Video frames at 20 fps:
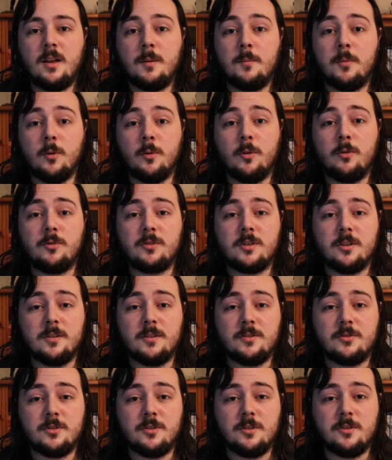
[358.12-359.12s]
But we're also
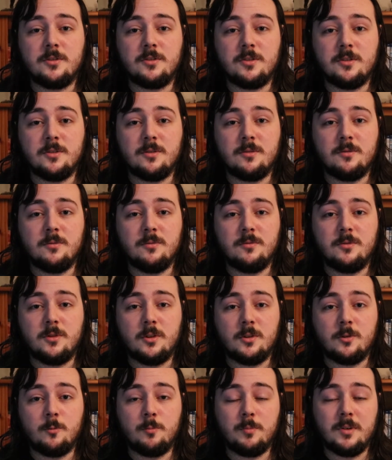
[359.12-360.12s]
introduced to
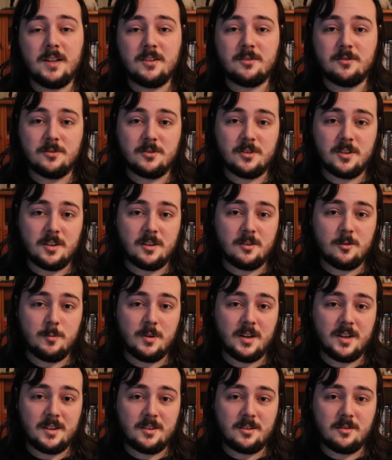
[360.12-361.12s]
Donald Pleasence here, who
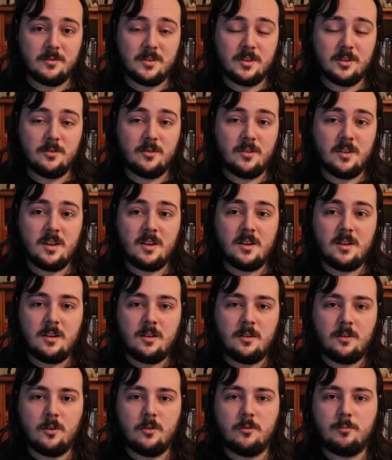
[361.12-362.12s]
plays the villain
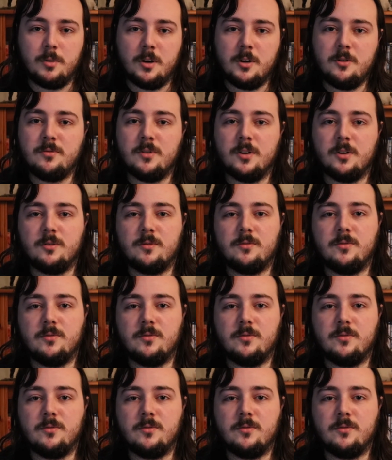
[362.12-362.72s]
of Blofeld.